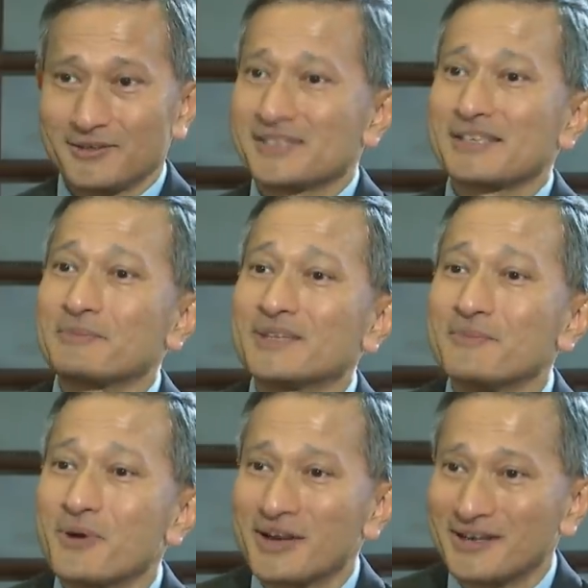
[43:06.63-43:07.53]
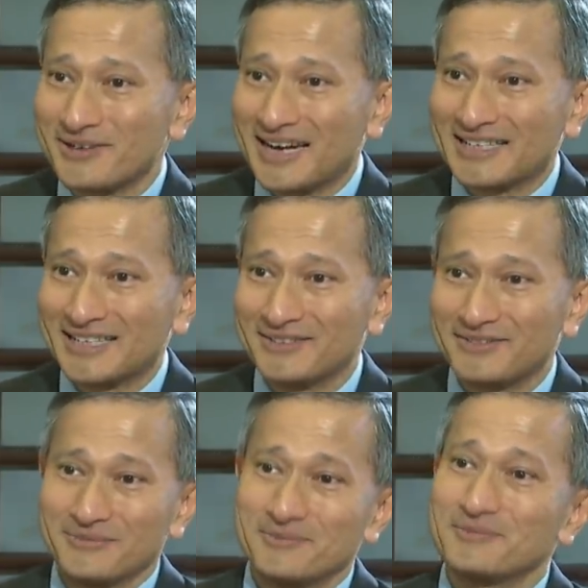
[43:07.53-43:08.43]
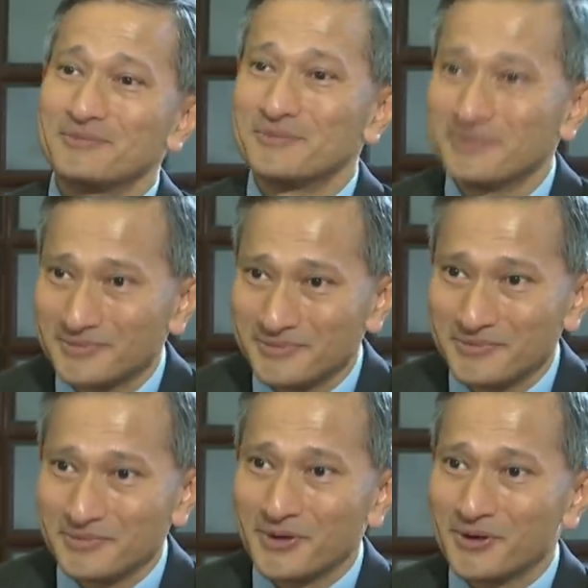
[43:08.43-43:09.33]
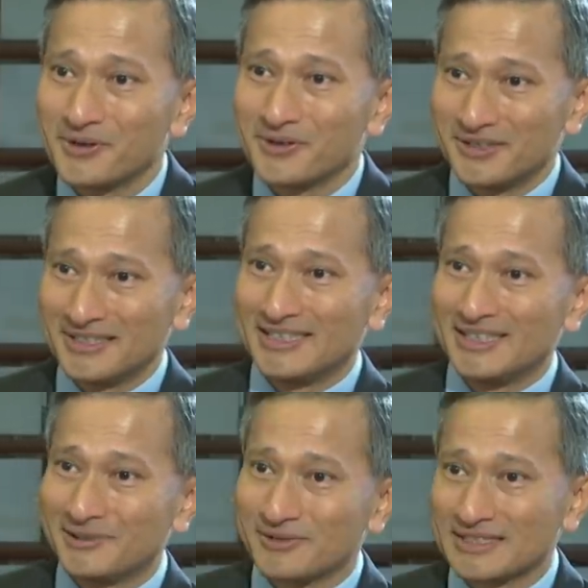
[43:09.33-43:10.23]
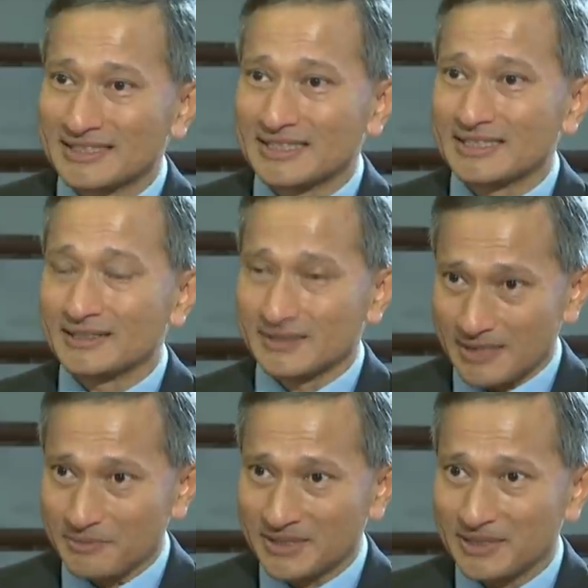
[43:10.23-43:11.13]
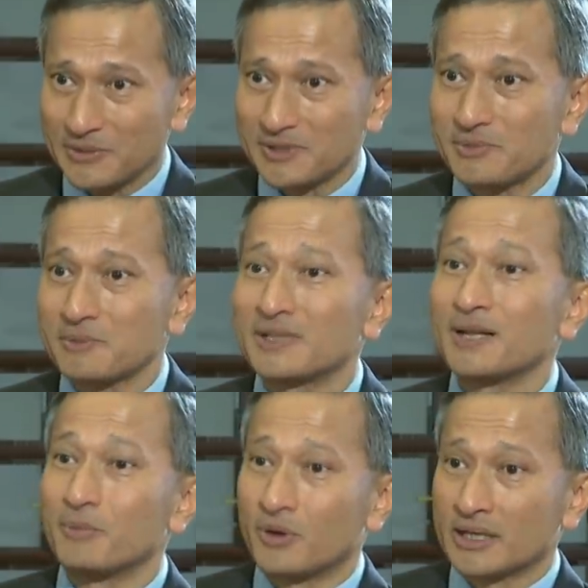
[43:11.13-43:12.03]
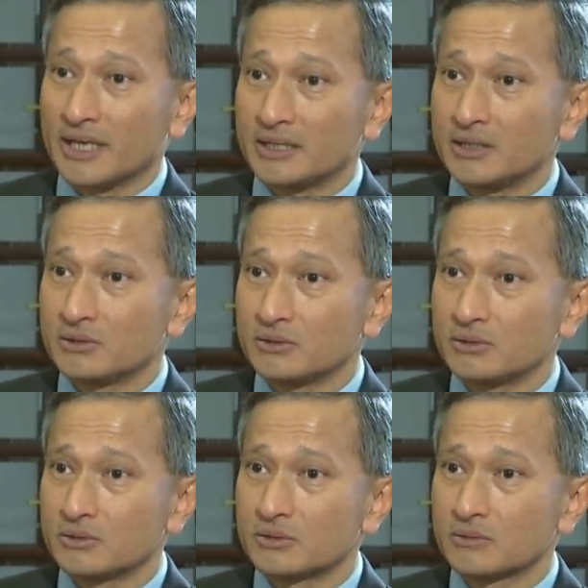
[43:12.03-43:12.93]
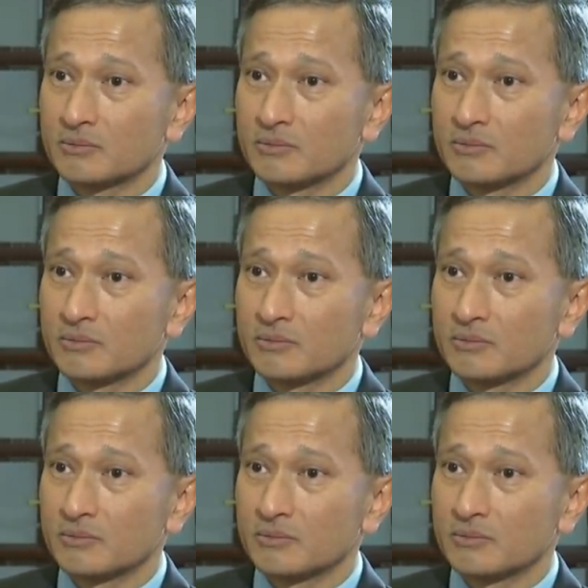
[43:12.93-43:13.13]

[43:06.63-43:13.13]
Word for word: on something more attractive, more interesting, or something which people are more likely to use.